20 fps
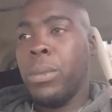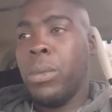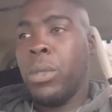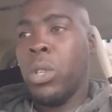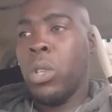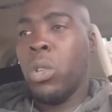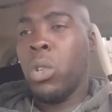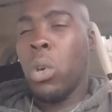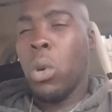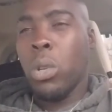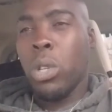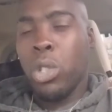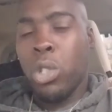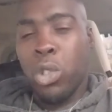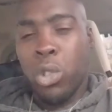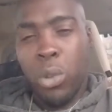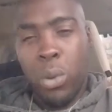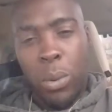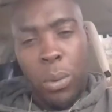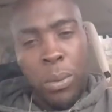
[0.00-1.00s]
know the
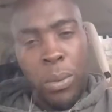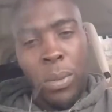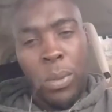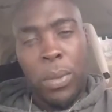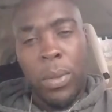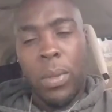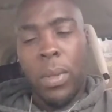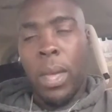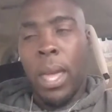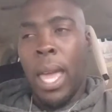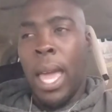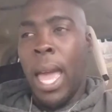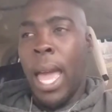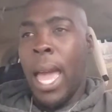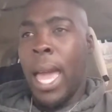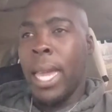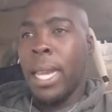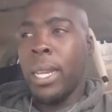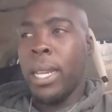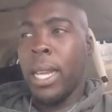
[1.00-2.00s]
truth.
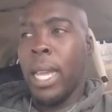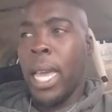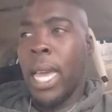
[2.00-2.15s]
And